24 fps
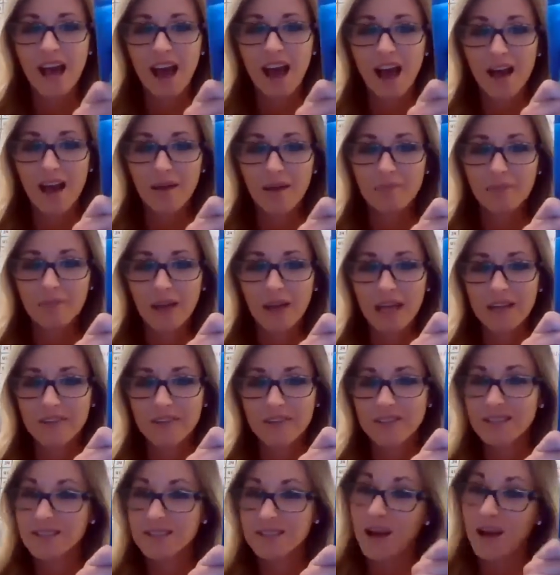kind of a
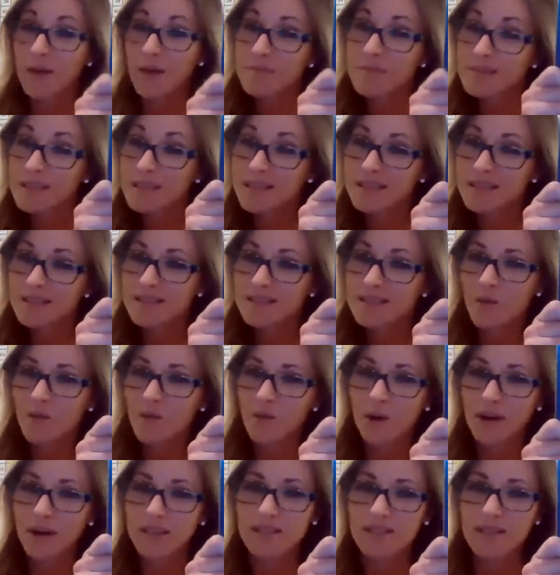synopsis
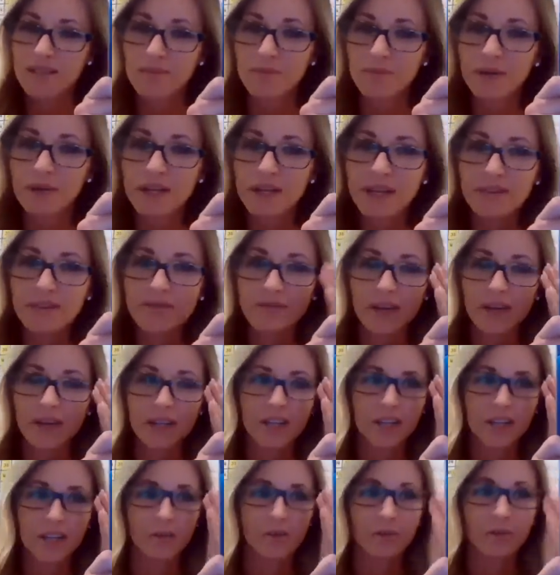or a summary of what
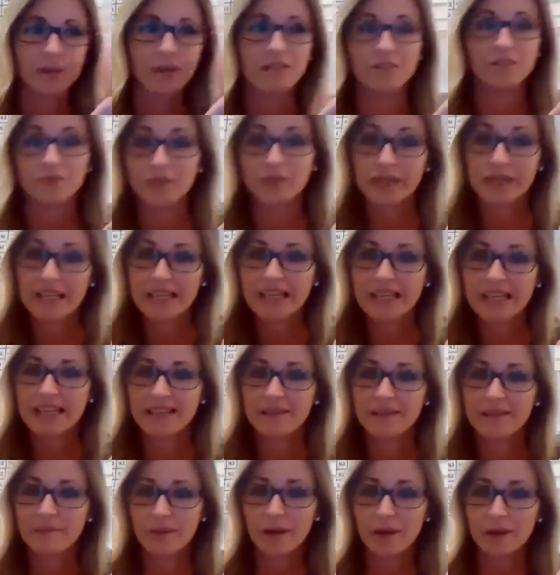you're going to read in
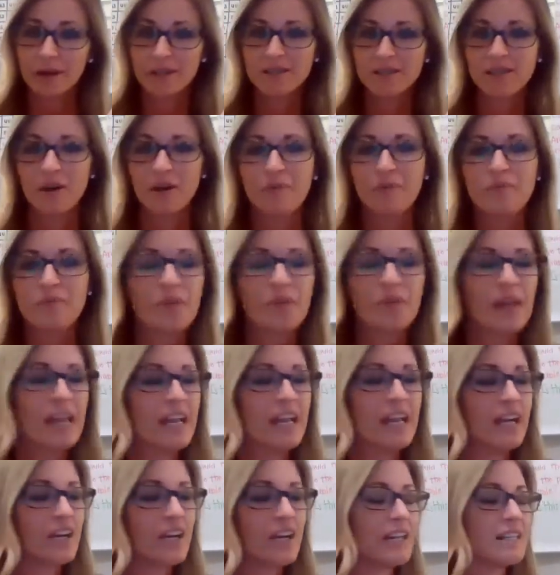the book. So
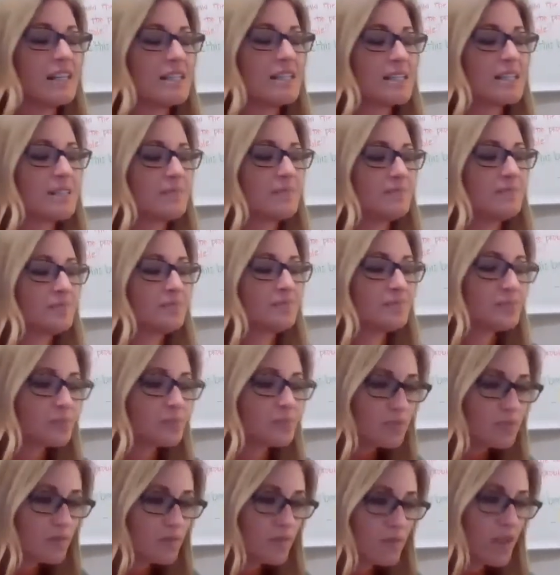here it is.
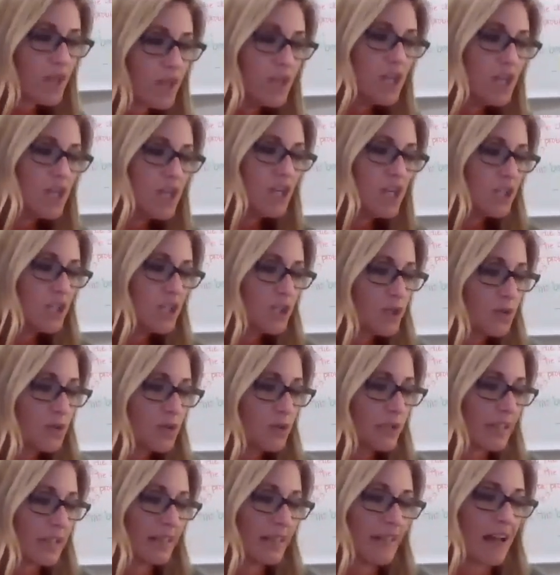
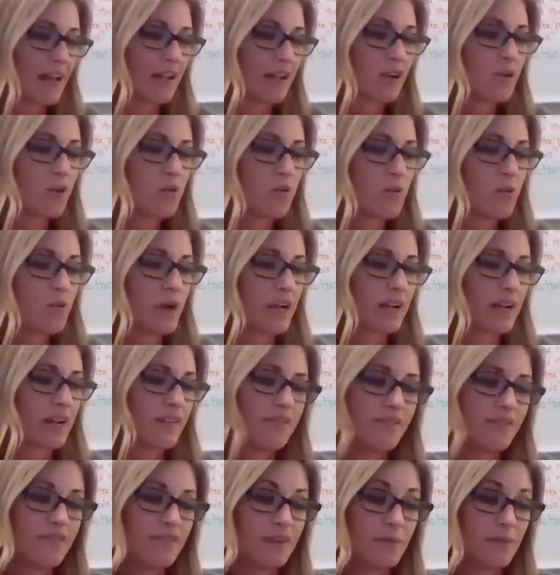Julian, that quick
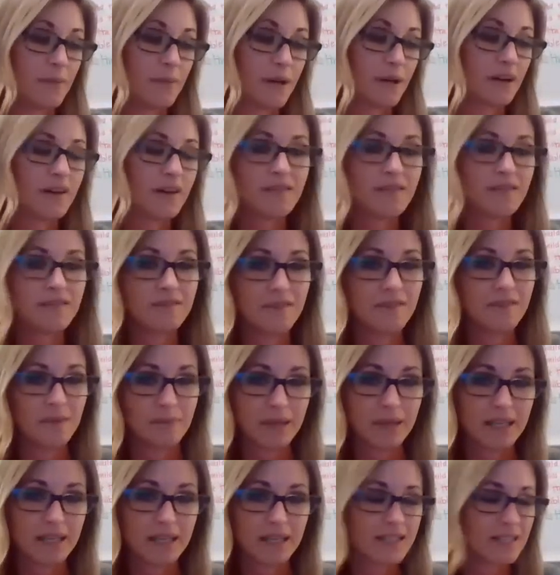fibber,
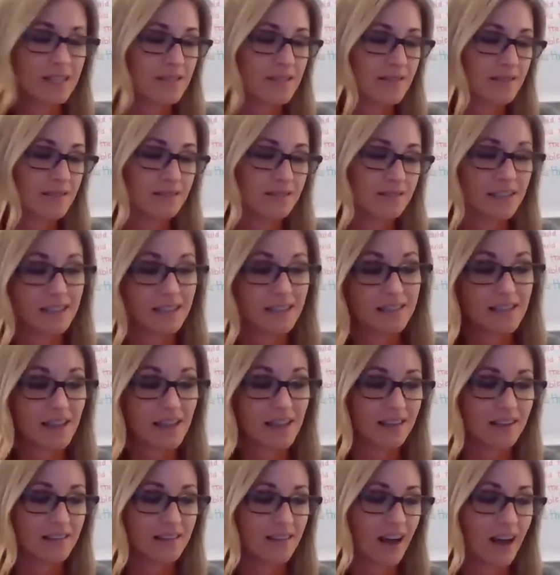fibbing is like
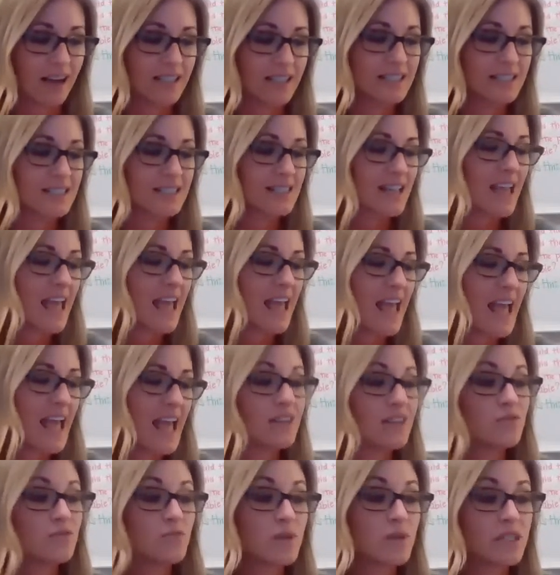telling lies,
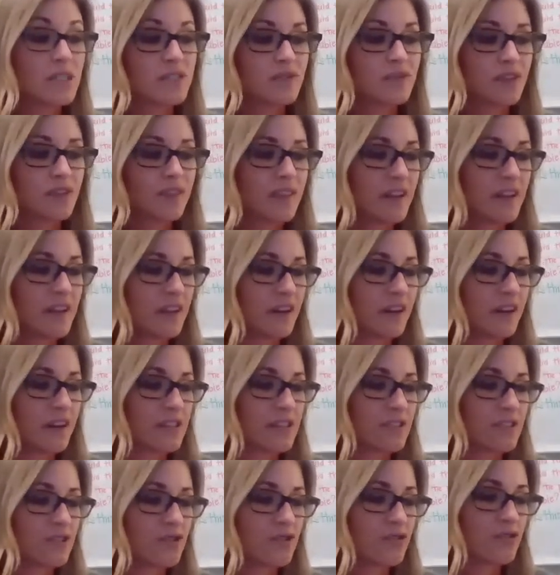and wishful thinker,
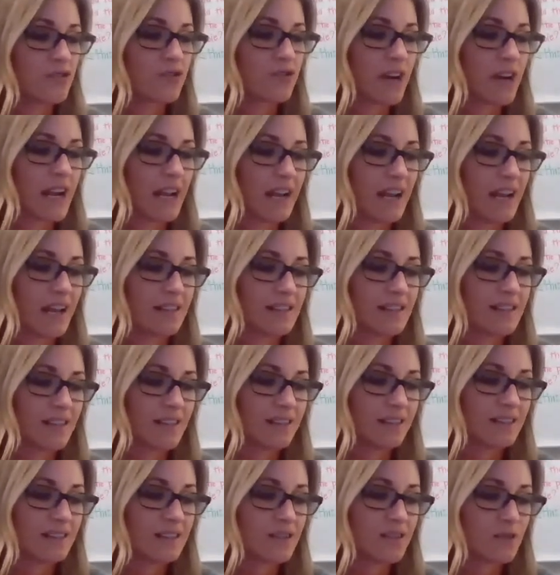is great at
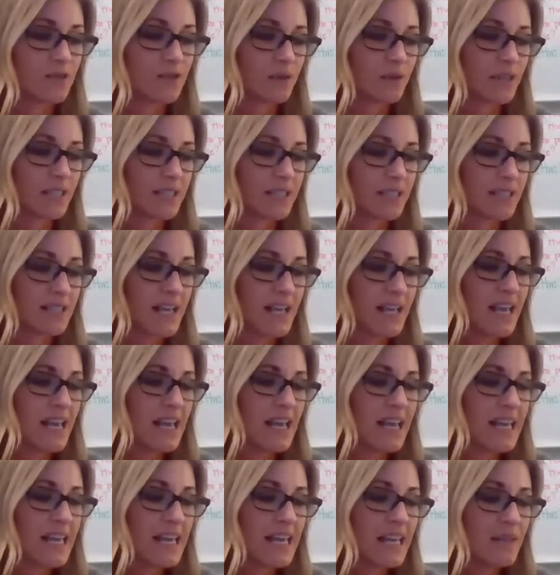telling stories.
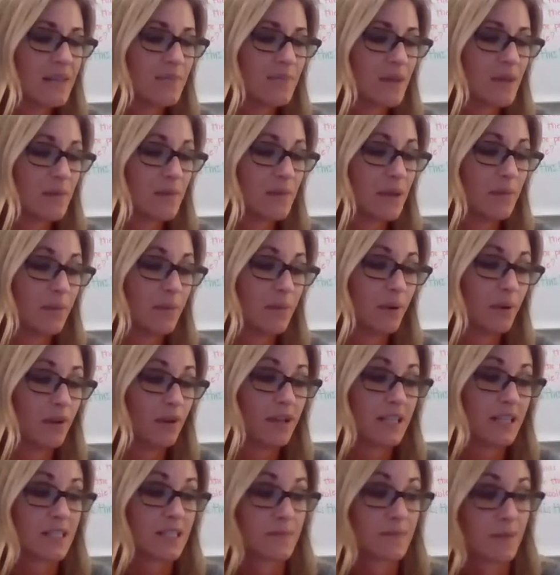He can make people,
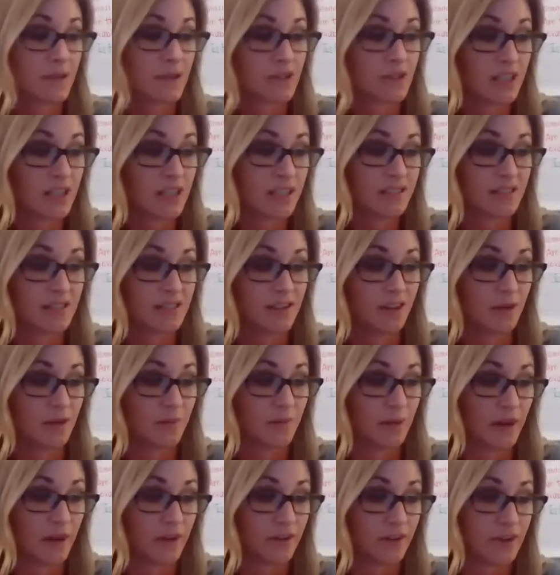especially his younger
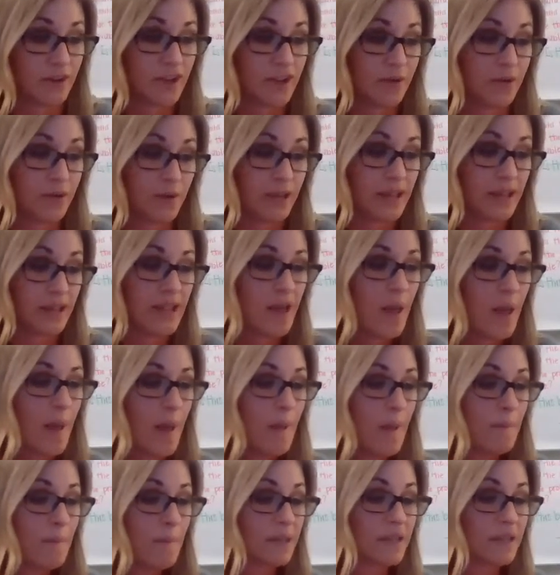brother, Huey,
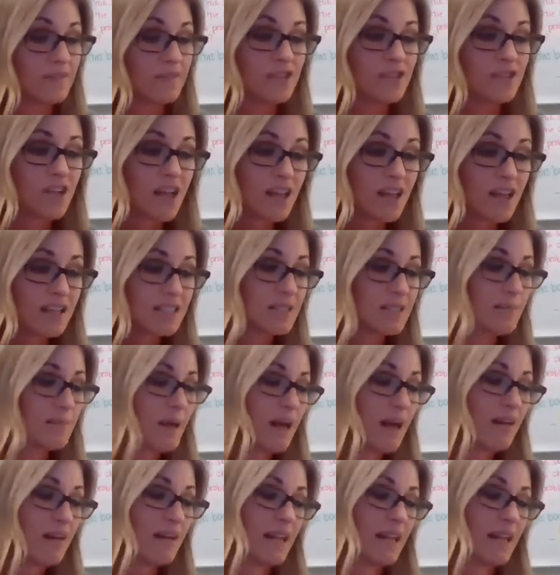believe just about